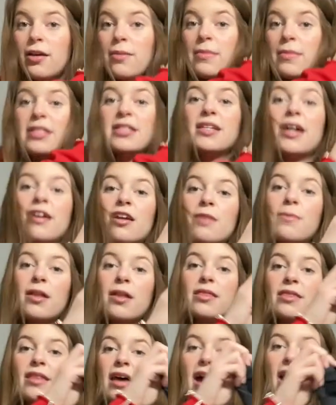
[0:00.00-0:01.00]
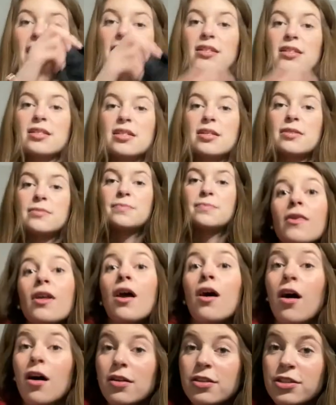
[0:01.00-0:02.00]
Excited about that.
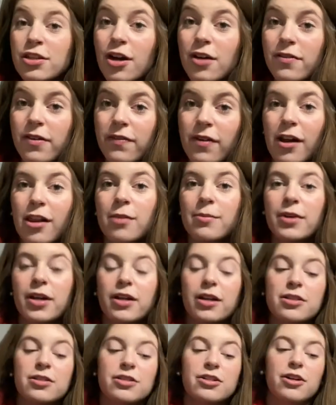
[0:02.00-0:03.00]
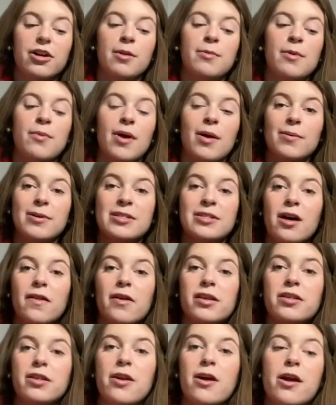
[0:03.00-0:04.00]
Also, if you follow me on Instagram, you probably saw
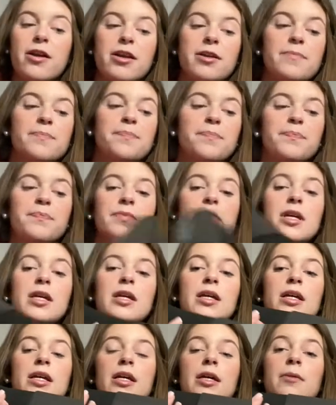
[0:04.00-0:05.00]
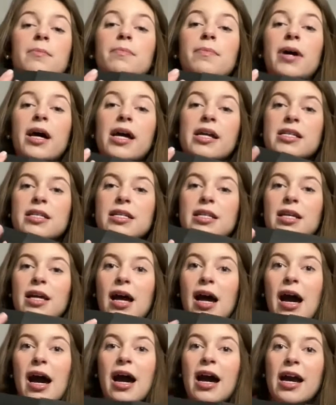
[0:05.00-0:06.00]
this already, but
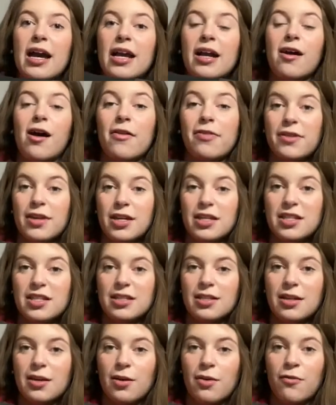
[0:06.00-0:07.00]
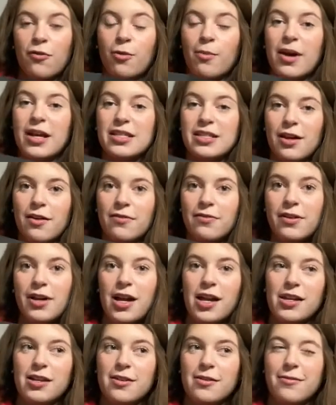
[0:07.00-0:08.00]
I got this for myself,
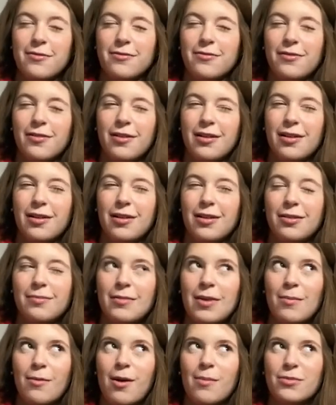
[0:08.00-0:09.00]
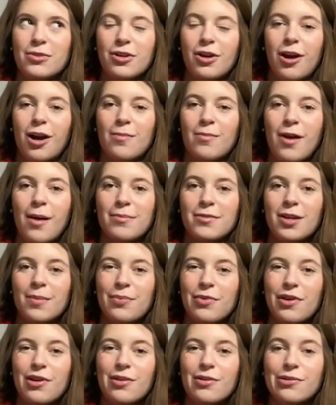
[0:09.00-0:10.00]
kind of. My mom's card popped up
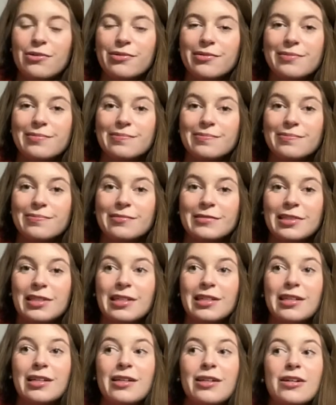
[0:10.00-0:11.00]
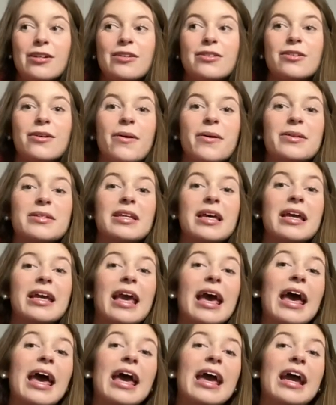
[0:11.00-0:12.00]
though, so I was like,
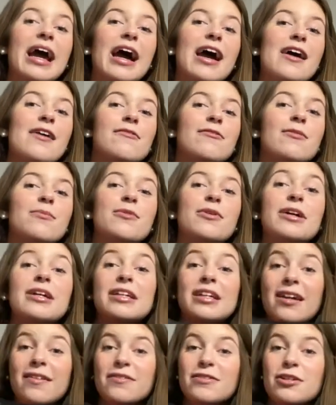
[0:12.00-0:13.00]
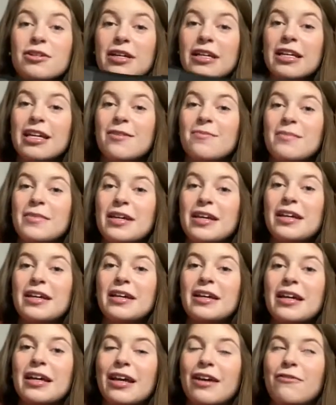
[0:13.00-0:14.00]
hey, I have one more gift you can give me
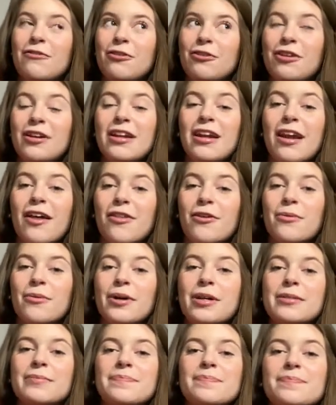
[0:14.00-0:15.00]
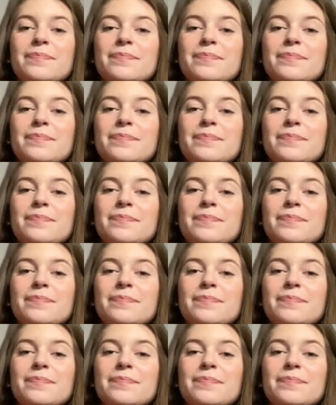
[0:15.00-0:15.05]
if you need another one.